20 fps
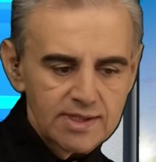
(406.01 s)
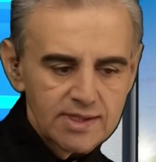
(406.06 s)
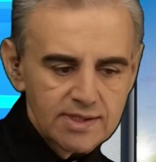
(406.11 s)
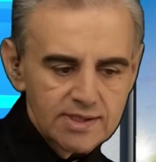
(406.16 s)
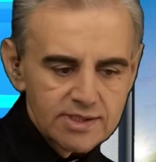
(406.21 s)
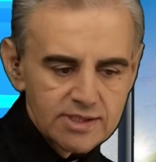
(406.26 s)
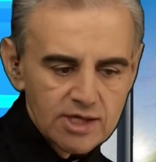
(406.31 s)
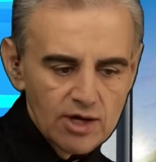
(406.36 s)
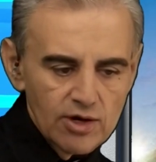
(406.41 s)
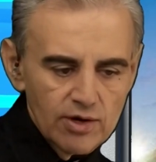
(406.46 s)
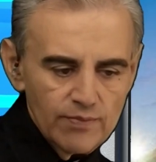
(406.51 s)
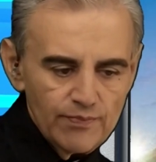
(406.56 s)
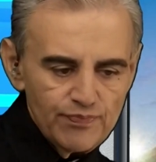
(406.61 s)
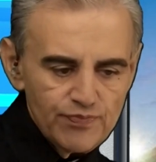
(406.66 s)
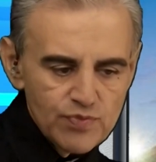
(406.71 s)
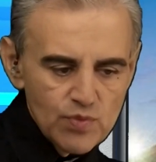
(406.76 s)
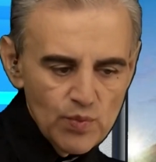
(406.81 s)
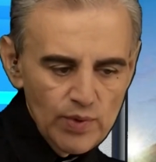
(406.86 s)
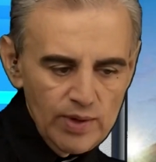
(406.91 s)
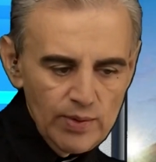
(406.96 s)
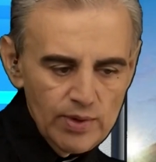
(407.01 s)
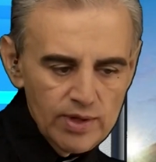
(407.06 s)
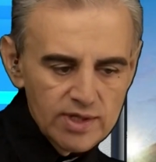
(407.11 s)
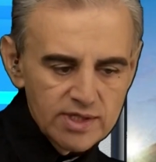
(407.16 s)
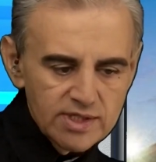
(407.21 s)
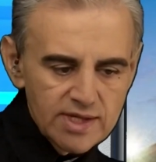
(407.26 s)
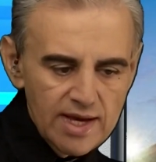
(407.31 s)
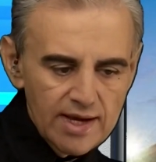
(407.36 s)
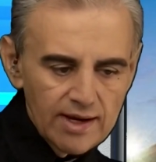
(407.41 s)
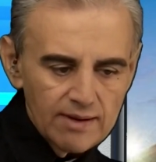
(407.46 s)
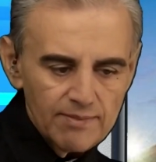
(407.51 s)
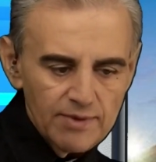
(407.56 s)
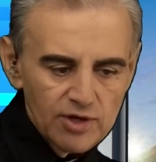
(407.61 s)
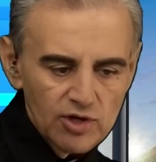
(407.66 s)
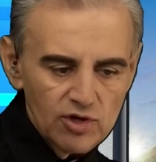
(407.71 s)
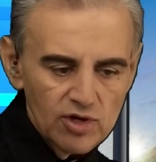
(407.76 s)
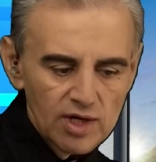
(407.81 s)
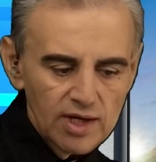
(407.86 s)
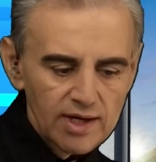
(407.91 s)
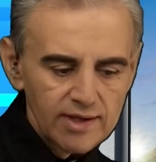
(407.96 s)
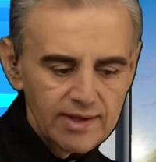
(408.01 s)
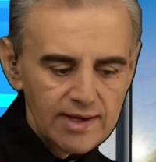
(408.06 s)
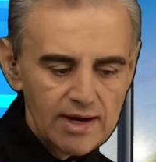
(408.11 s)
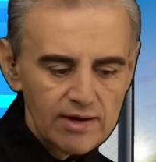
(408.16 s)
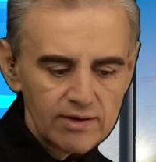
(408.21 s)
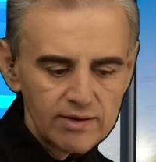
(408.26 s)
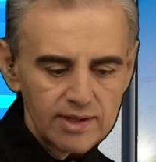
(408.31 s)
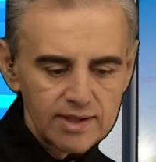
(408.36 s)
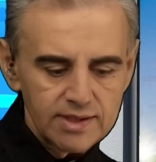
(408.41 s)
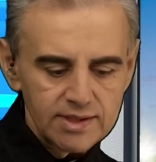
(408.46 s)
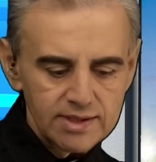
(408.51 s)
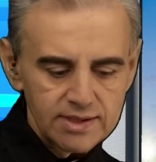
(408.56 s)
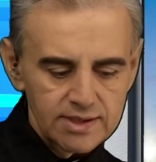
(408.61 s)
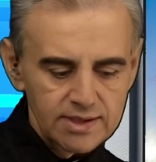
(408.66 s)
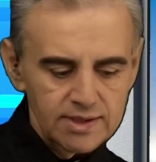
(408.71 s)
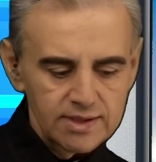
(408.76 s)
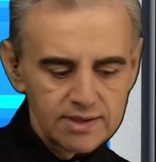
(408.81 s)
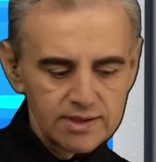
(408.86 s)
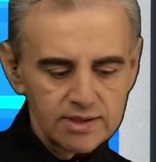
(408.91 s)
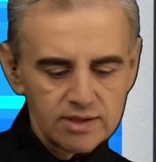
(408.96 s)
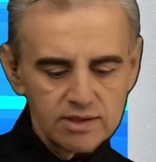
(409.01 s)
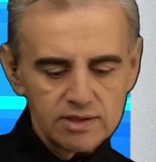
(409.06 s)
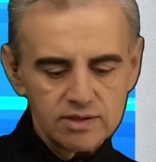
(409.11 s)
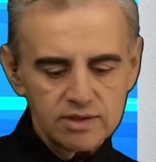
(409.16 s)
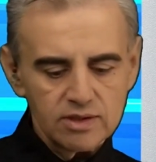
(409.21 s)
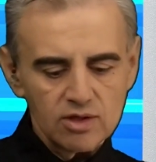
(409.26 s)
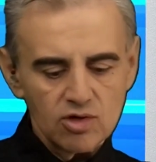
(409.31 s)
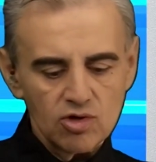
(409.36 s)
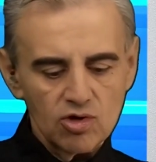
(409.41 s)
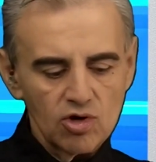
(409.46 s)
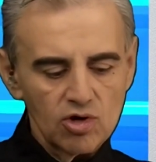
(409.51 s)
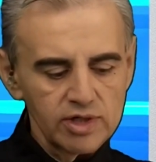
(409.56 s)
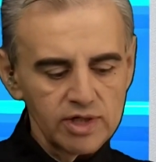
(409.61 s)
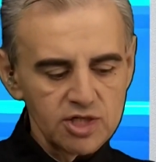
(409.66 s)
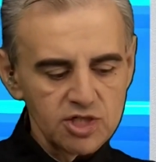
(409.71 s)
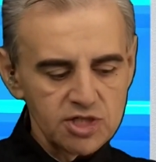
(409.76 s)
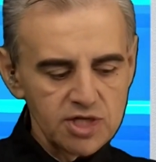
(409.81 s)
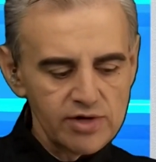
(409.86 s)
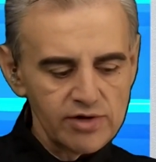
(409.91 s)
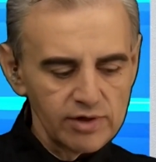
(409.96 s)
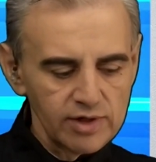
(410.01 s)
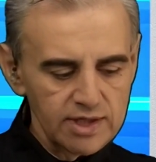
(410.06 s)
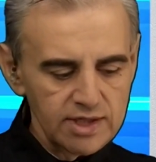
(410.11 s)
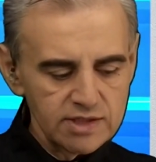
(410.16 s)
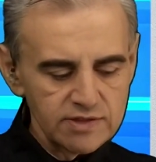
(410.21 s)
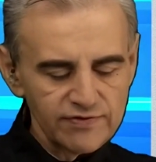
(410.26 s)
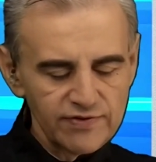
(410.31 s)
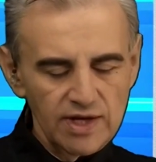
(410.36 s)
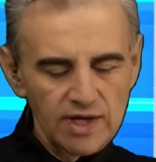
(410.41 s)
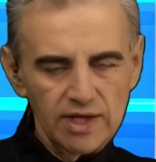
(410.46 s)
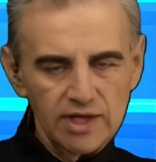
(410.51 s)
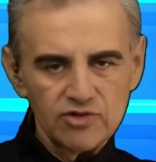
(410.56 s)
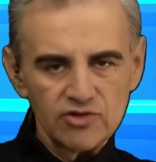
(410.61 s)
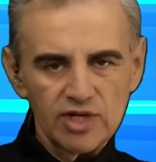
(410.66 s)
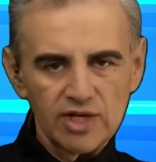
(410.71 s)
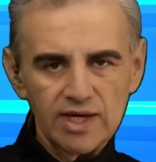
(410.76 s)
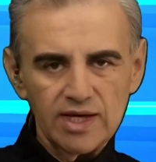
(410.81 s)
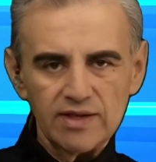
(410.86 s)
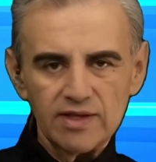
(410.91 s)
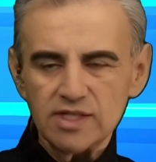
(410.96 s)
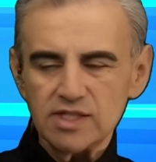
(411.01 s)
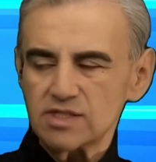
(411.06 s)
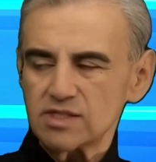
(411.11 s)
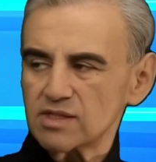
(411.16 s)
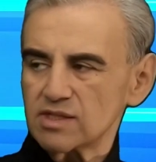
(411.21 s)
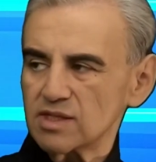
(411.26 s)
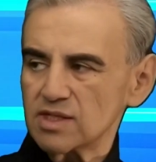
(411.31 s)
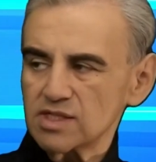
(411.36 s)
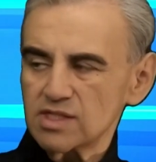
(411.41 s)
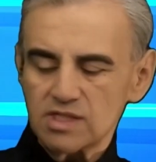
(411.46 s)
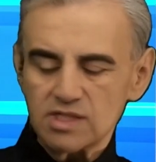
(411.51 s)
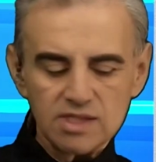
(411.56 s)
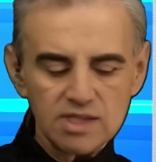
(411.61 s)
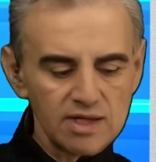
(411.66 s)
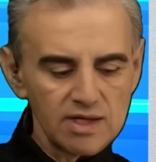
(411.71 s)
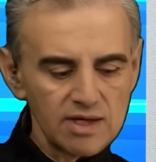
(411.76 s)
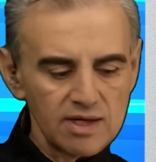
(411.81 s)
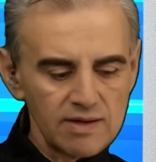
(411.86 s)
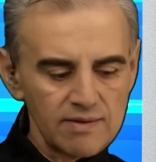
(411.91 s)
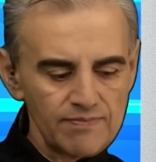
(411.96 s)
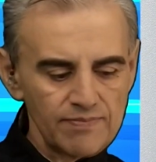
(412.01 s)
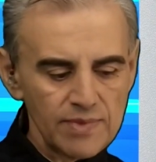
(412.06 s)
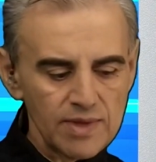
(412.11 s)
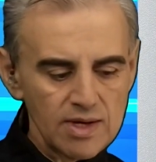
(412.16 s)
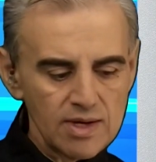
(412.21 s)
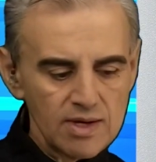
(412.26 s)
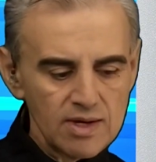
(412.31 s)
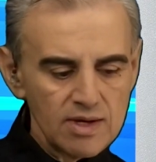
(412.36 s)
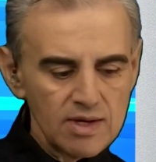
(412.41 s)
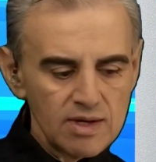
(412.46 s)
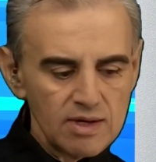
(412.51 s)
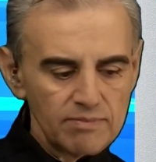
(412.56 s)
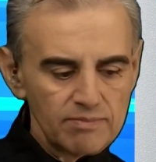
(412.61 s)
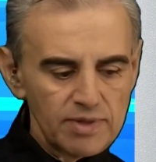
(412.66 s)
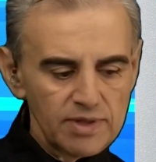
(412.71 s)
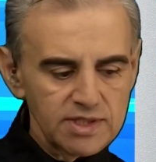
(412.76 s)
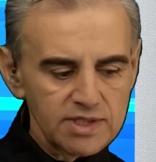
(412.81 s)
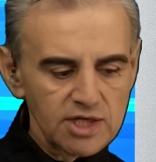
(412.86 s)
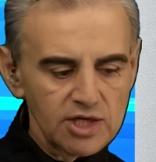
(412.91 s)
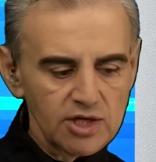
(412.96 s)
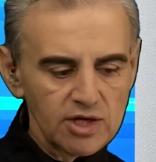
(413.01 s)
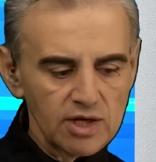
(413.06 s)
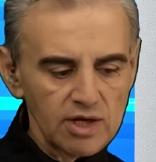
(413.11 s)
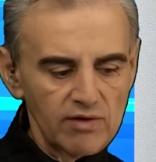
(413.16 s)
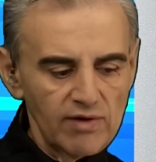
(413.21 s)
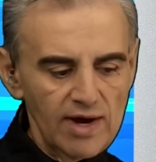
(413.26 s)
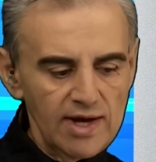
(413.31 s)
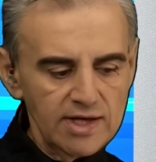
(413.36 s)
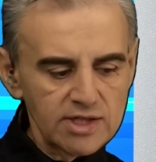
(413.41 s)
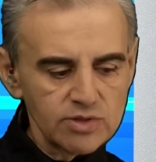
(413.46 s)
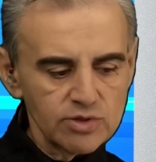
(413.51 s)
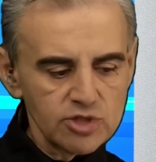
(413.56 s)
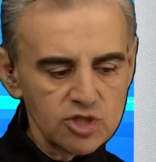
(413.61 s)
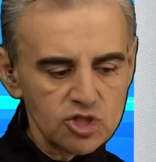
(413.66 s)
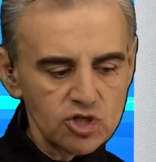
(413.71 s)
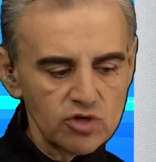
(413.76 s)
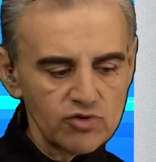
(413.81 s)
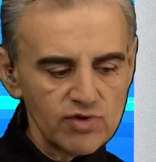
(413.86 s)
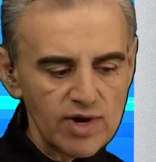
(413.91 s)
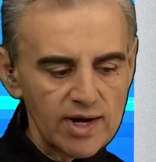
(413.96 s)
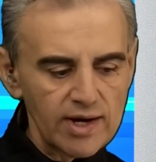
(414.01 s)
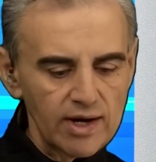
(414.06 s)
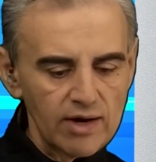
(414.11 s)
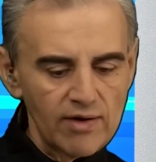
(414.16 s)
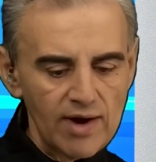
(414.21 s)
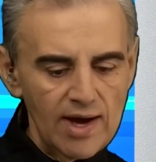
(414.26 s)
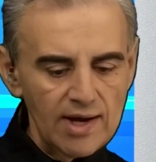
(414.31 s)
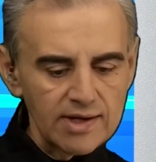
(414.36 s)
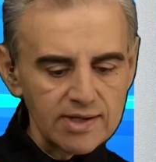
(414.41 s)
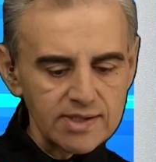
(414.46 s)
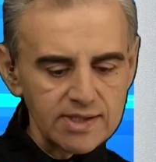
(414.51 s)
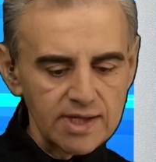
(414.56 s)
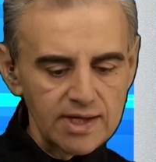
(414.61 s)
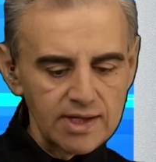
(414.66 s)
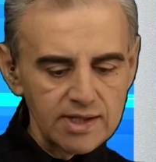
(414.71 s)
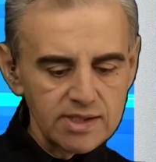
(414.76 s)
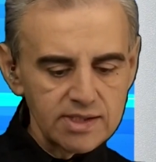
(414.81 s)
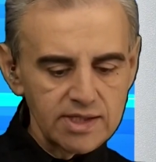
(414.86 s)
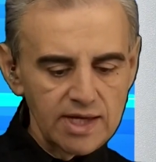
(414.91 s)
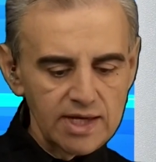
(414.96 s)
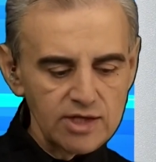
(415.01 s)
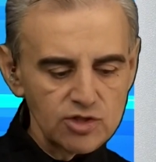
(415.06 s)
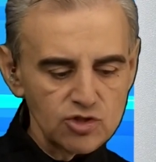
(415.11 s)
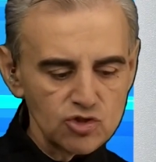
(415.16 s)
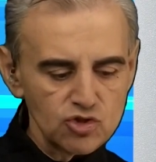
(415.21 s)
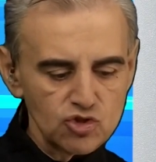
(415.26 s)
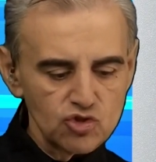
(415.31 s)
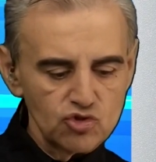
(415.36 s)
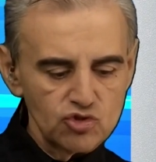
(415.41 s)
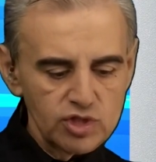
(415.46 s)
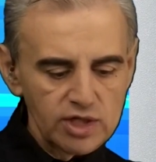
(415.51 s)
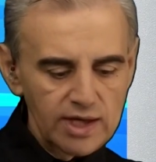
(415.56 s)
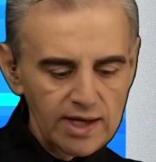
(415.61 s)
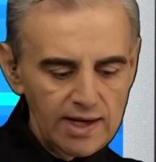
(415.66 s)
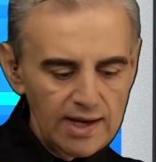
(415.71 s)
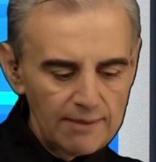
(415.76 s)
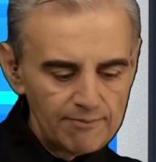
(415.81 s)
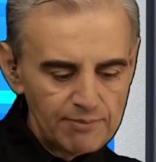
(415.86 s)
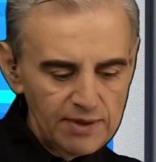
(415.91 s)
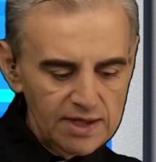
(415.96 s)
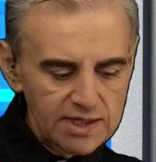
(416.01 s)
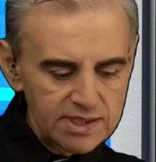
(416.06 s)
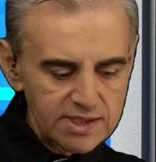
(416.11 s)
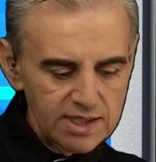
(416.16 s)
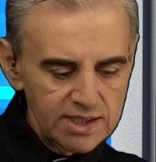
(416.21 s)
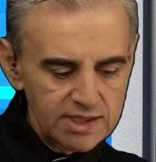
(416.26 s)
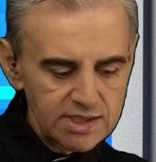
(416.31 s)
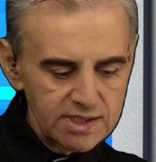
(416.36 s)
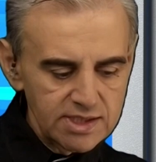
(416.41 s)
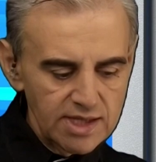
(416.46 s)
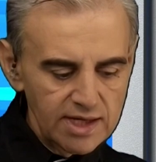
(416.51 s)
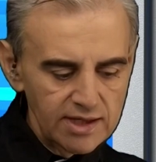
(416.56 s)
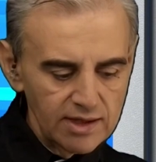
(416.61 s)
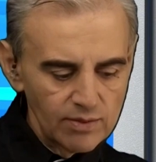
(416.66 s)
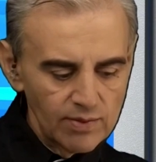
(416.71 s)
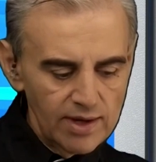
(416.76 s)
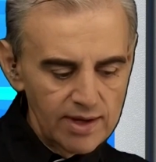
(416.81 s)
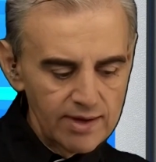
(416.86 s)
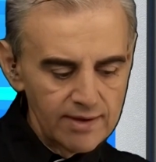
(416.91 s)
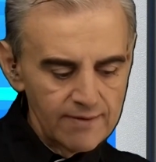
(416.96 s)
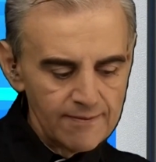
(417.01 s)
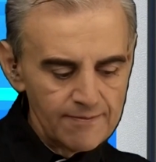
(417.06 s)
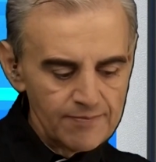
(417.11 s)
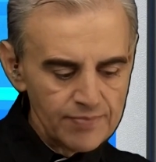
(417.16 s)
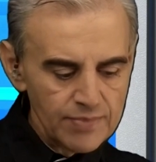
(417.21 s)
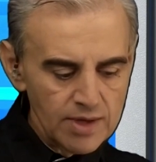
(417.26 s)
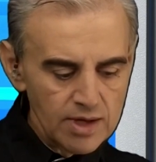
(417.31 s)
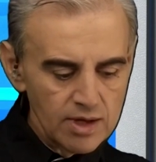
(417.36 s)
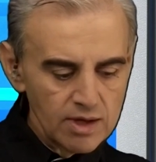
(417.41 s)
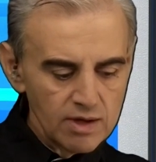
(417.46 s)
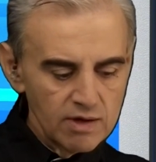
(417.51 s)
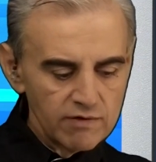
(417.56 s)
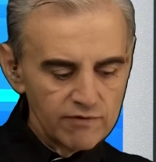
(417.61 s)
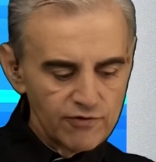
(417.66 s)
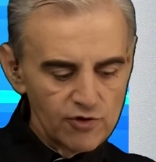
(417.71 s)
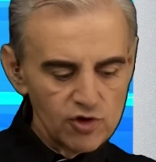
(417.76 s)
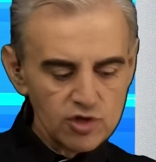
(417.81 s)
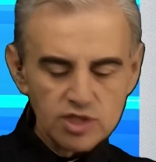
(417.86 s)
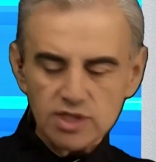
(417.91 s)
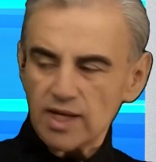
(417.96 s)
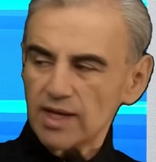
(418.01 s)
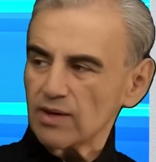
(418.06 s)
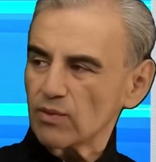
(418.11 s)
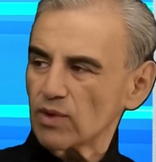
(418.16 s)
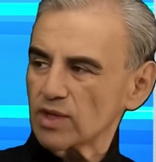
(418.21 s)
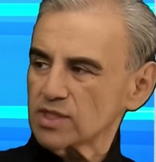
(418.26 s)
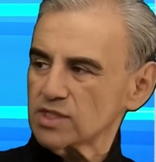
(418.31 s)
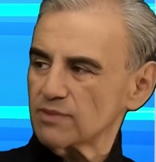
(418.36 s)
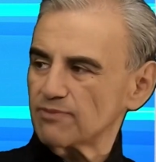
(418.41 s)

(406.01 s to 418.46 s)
So we were saying a bit earlier, Daryl, that the card in general is fairly tricky. This particular race, which should run at around 10 to 2 to get our pick 6s underway. First leg, what's the